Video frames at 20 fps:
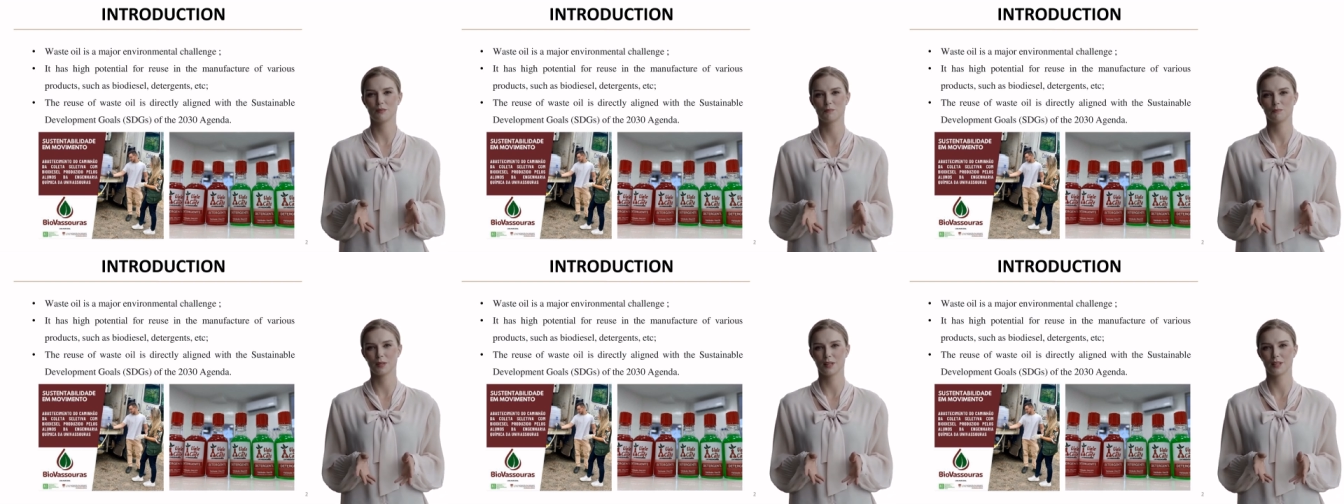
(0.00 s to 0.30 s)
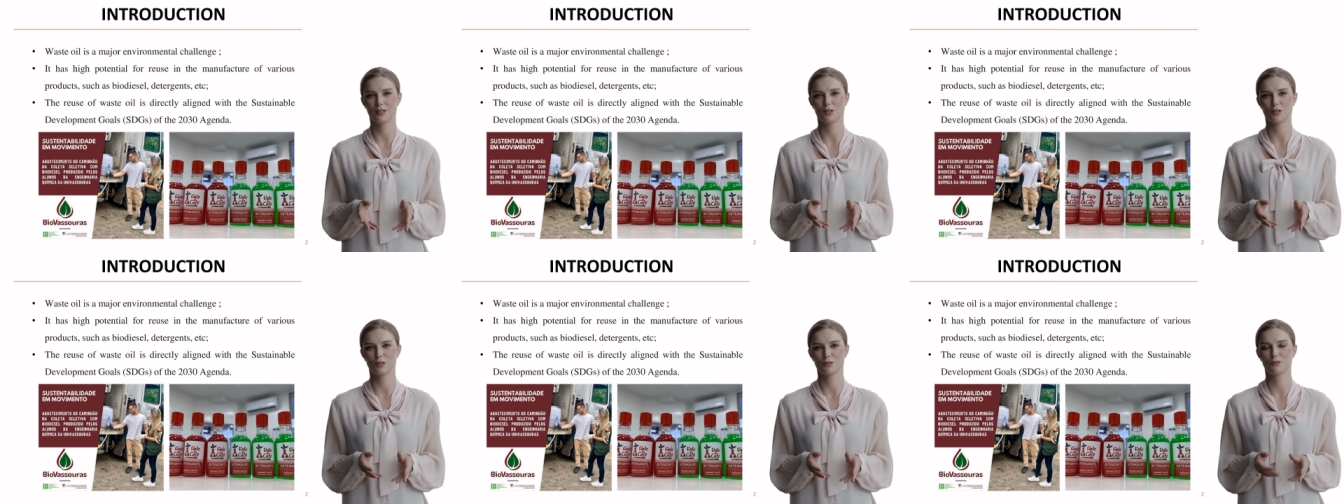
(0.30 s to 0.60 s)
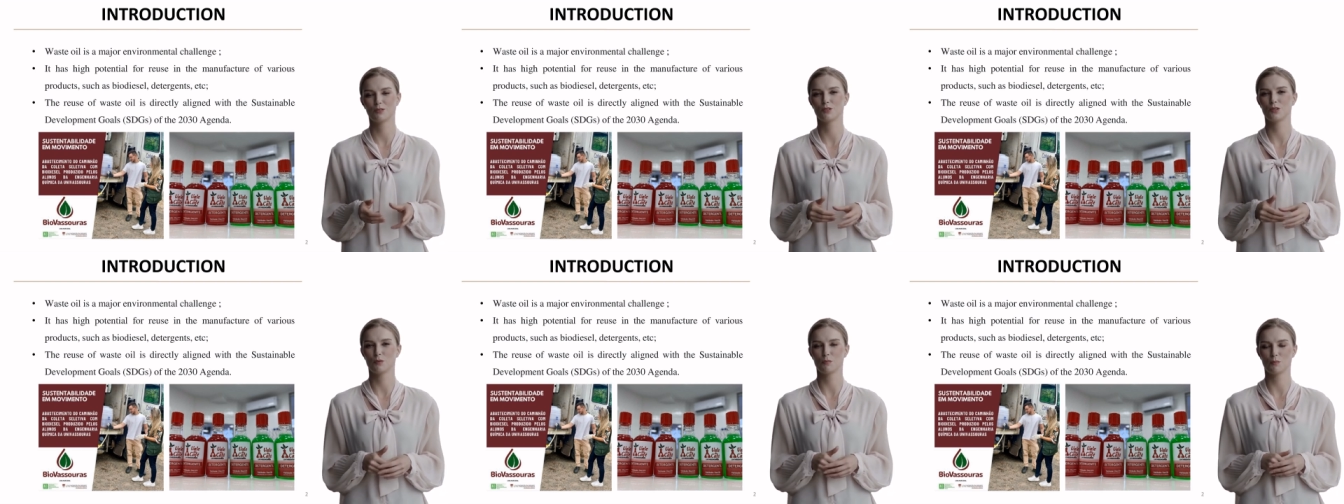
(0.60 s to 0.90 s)
but it
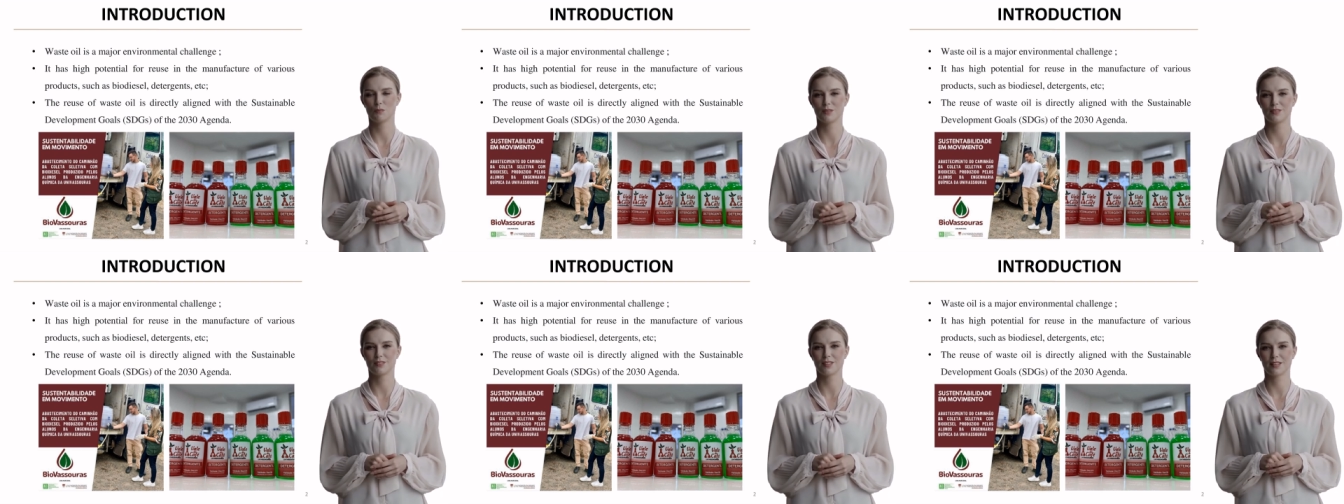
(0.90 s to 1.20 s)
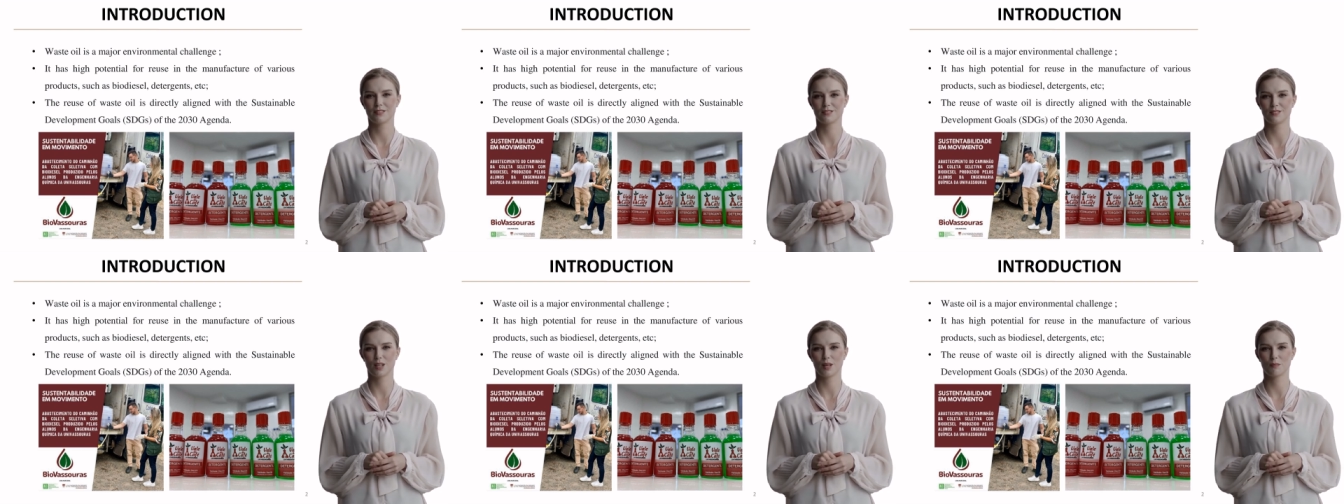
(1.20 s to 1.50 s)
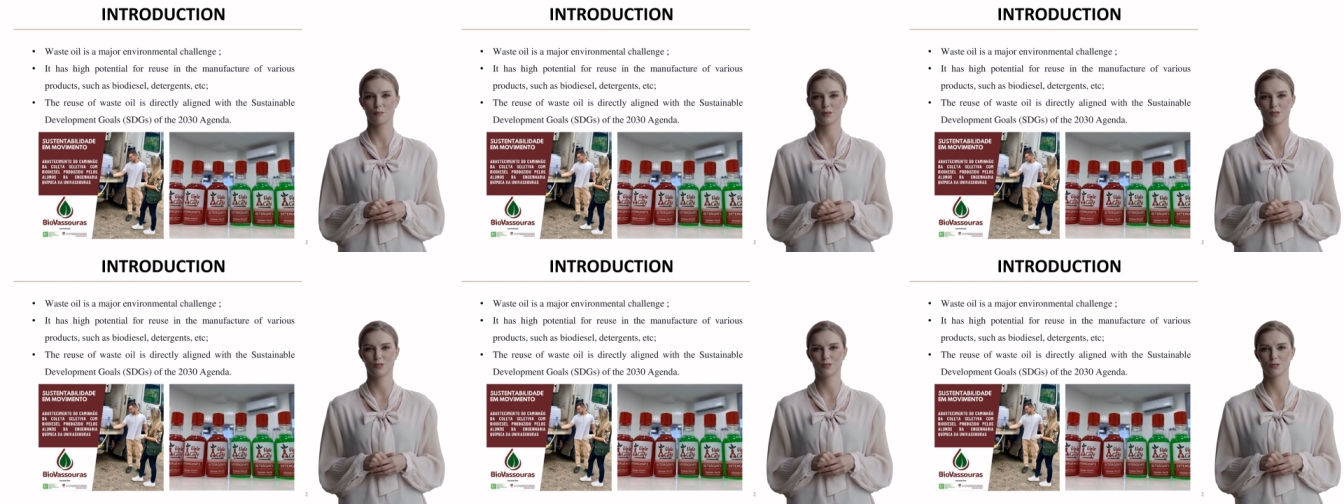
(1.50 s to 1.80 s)
also presents
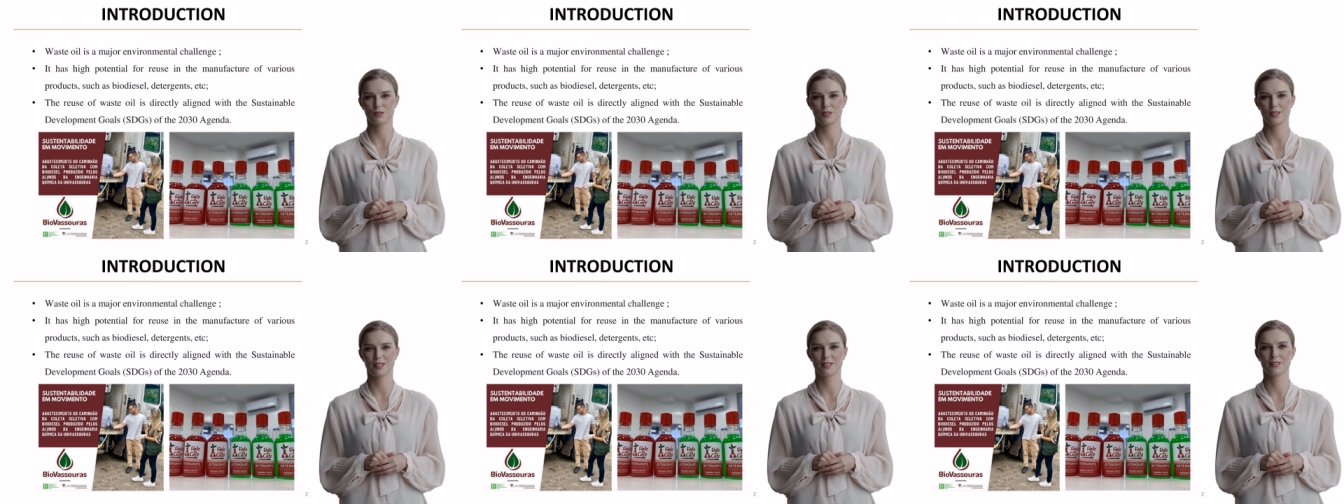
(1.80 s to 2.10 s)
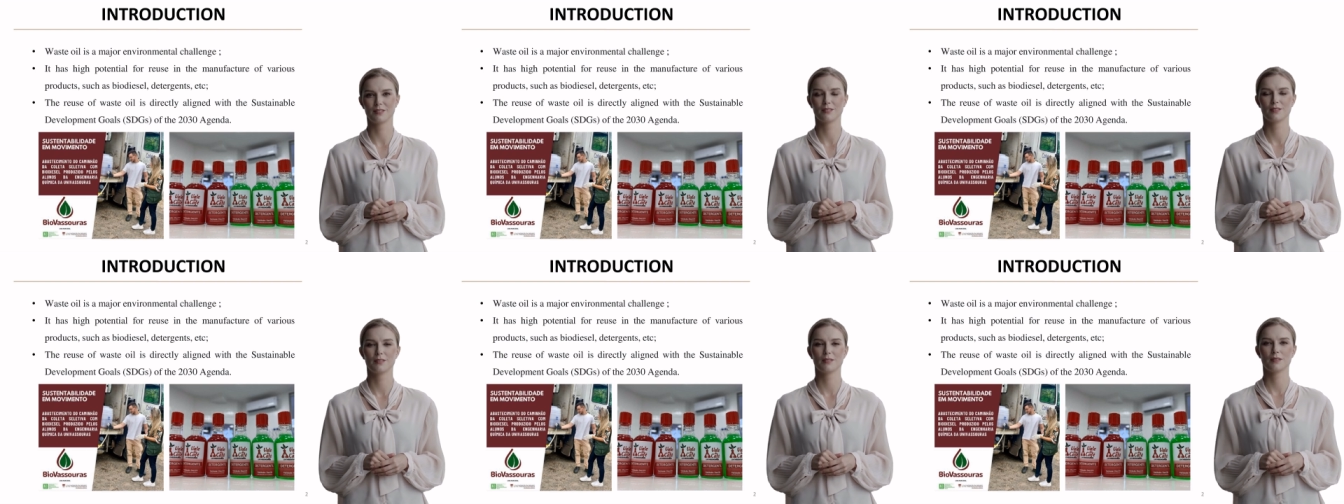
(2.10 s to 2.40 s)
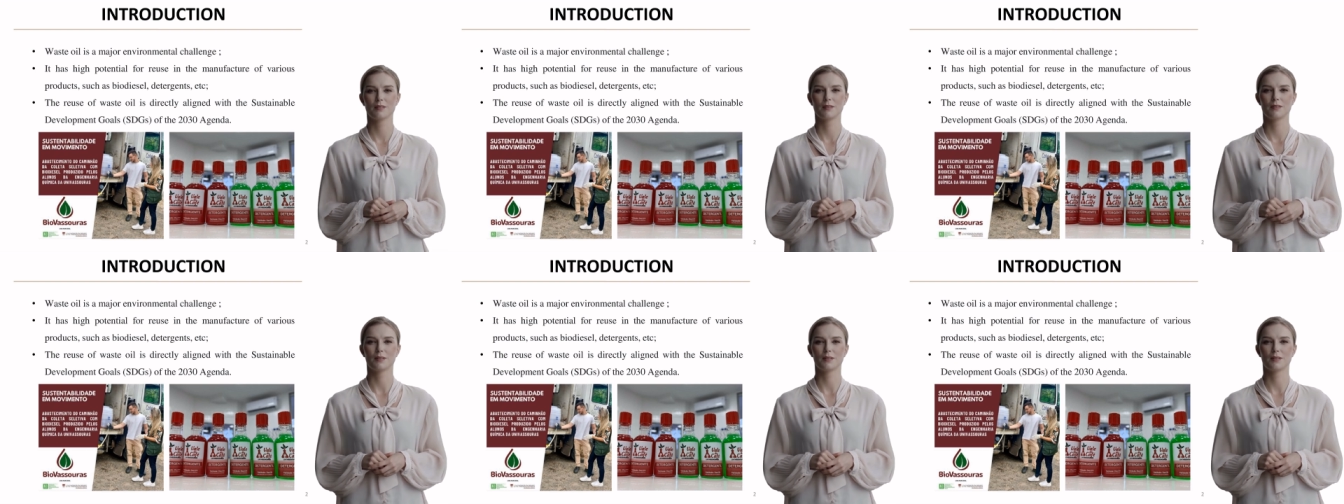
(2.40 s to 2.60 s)
opportunities.